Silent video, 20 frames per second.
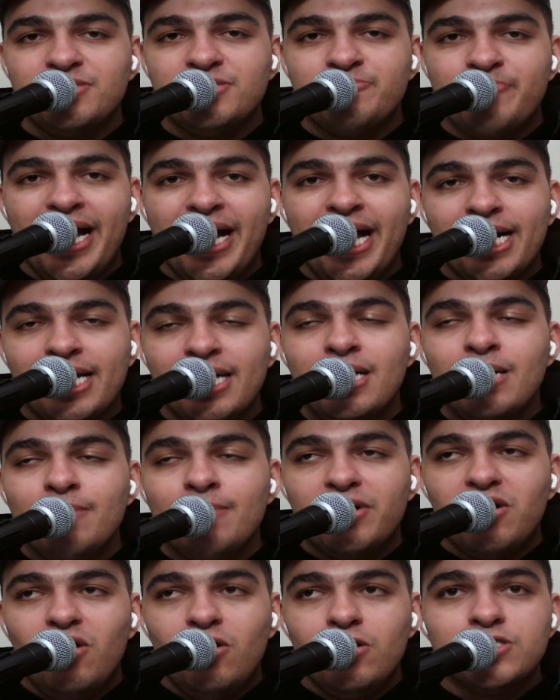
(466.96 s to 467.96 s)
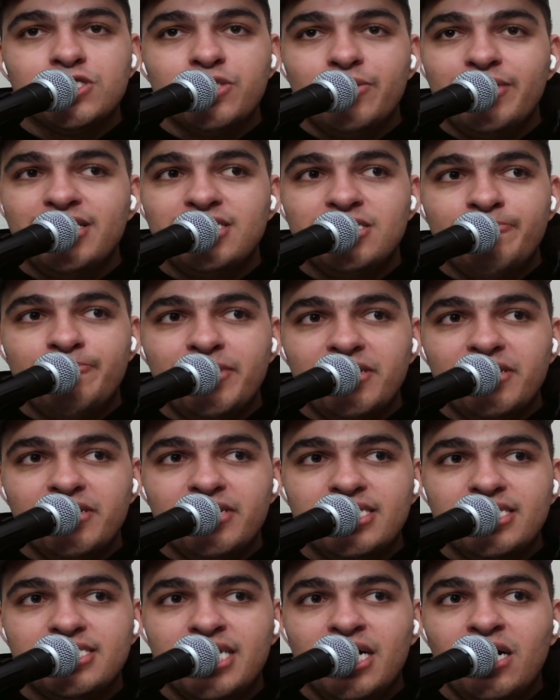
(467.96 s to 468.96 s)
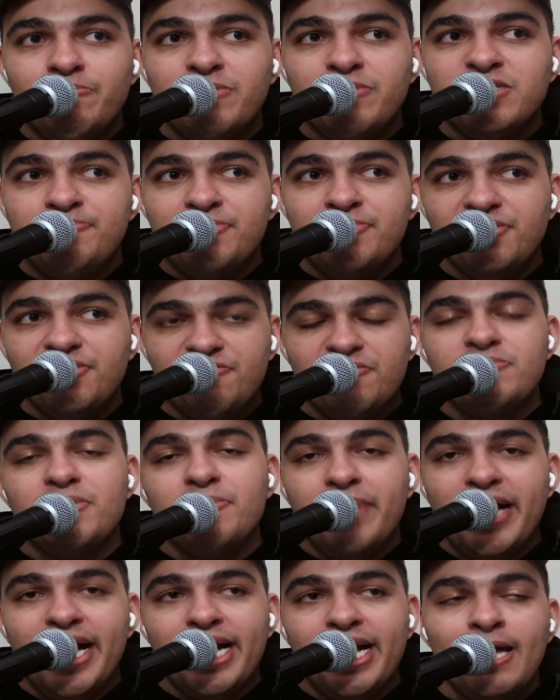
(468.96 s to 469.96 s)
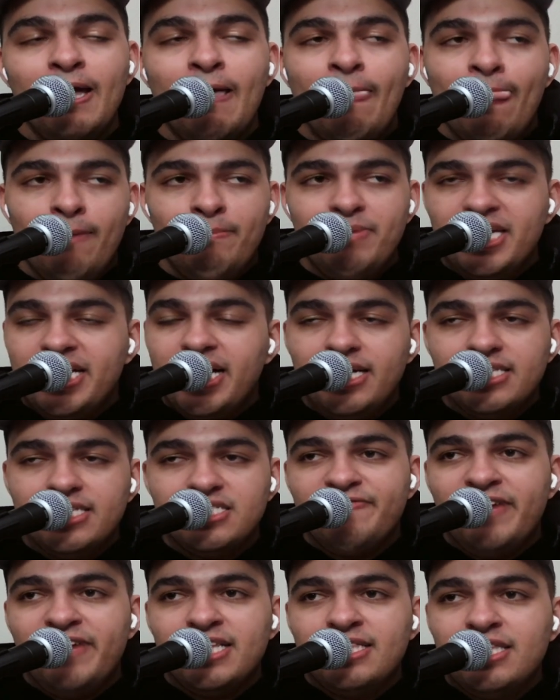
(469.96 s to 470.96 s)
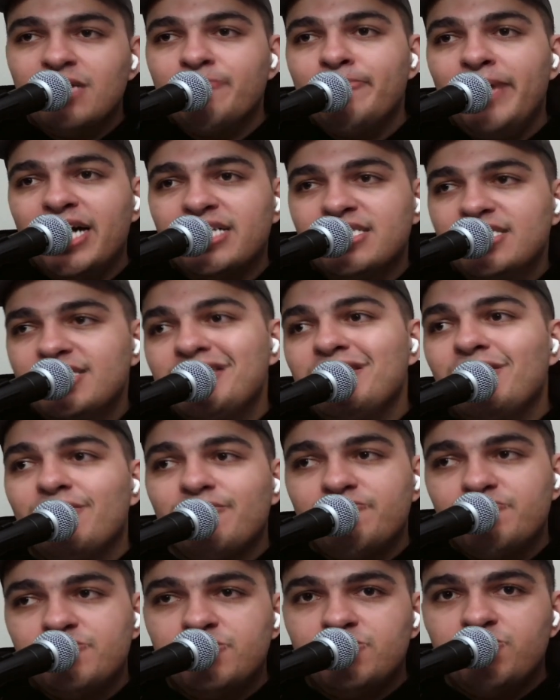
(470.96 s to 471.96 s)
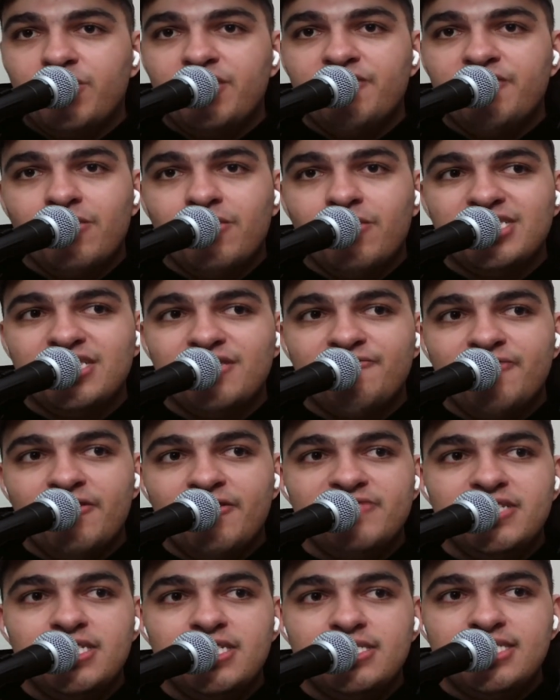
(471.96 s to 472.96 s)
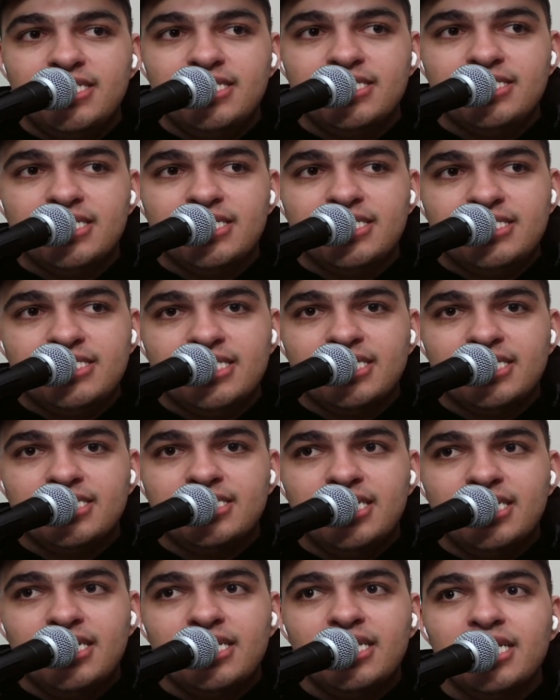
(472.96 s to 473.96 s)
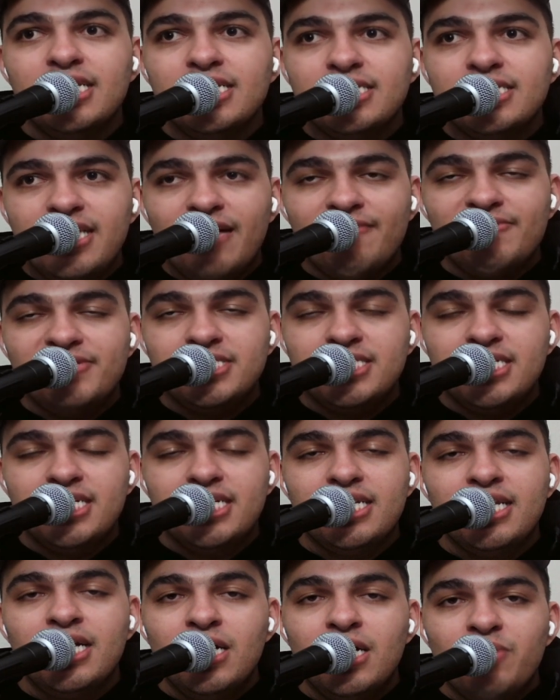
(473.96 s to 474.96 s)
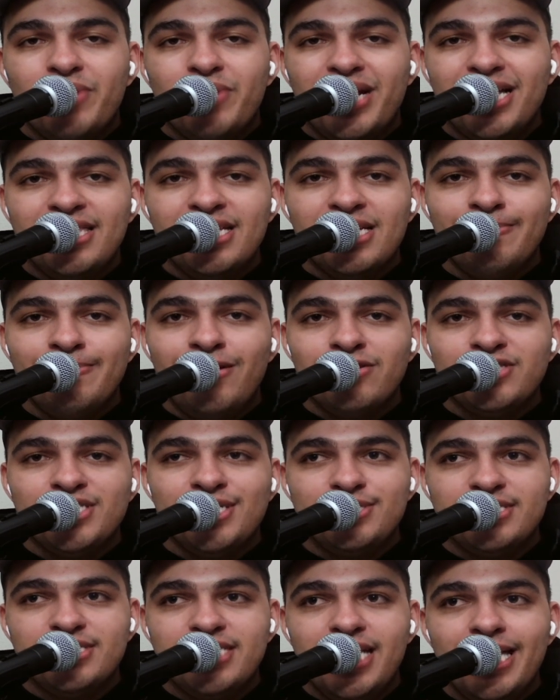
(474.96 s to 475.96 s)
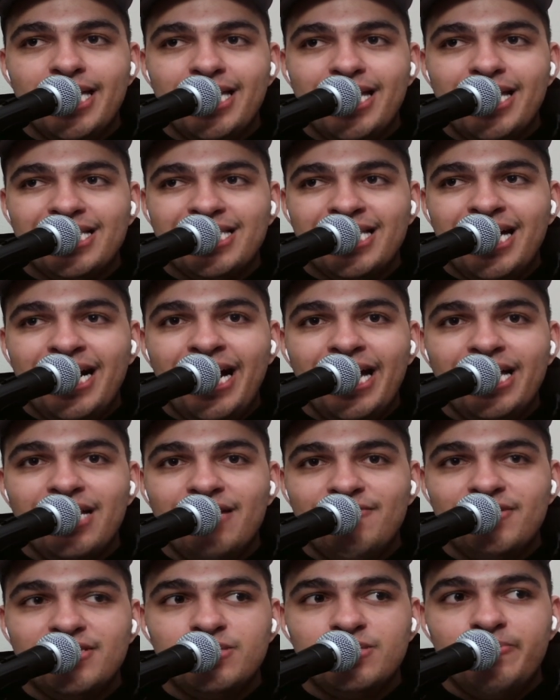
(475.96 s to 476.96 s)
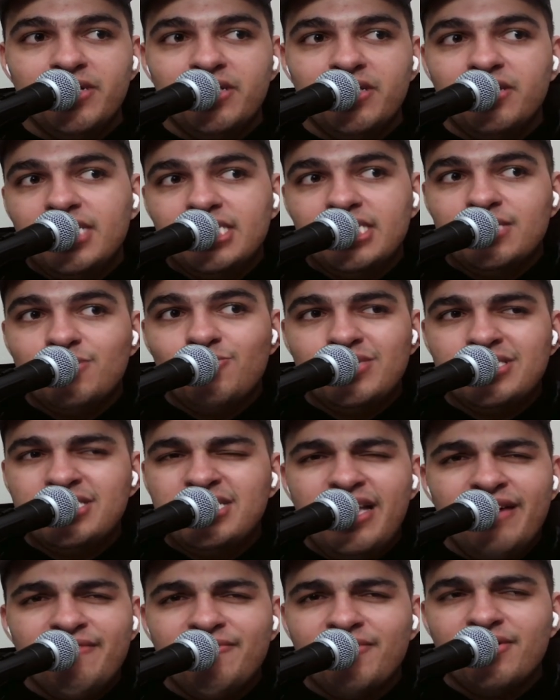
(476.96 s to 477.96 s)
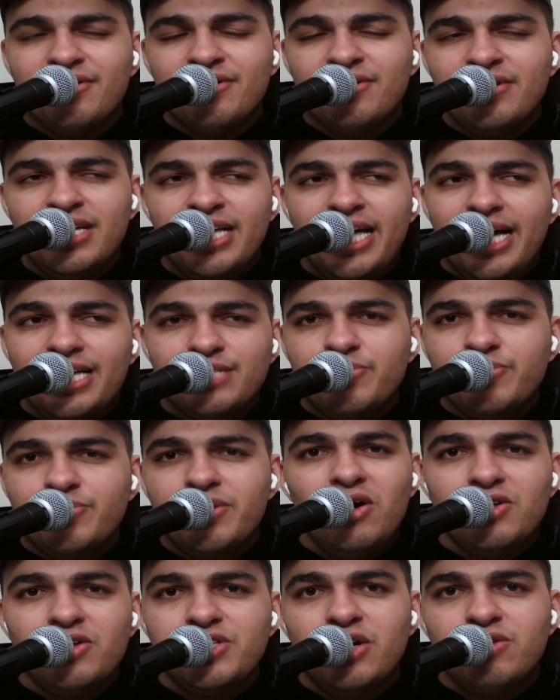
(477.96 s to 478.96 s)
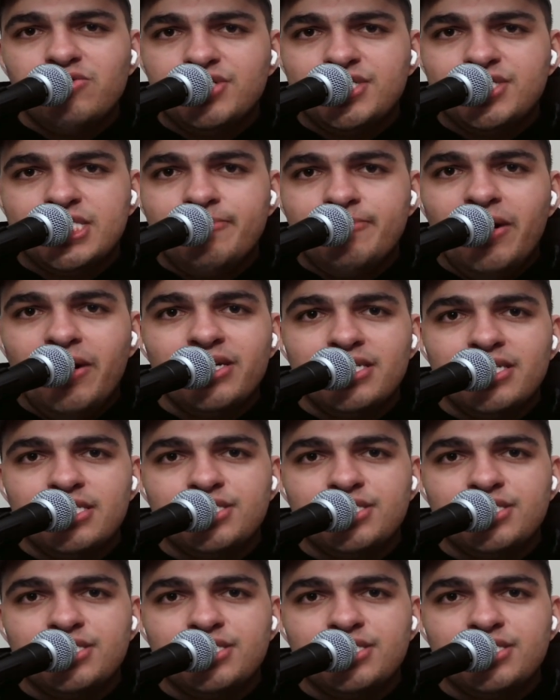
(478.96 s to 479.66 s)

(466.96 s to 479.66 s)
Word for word: back, but also his ability to help us build from the back. Because if I think back to, you know, 2014 15 season, 16, 17. When I think about Ter Stegen at the height of his abilities, it was never, as we all know, just about his